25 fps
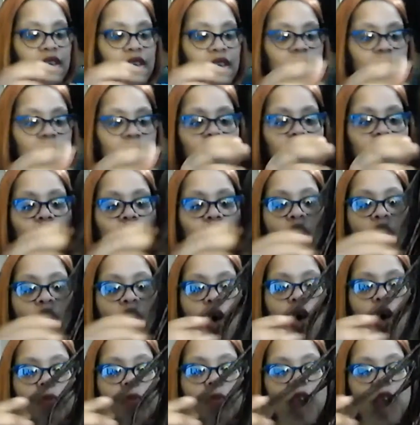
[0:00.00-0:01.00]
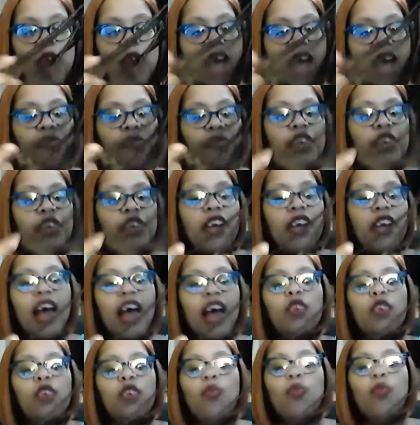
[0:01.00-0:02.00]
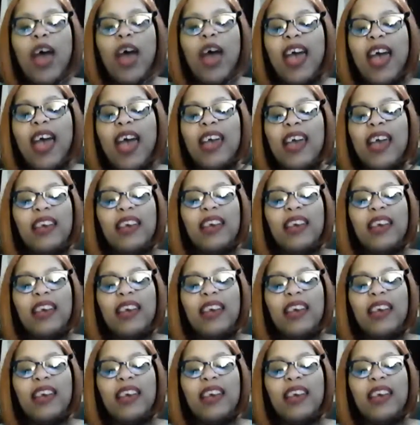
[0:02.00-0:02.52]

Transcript: So I'm trying to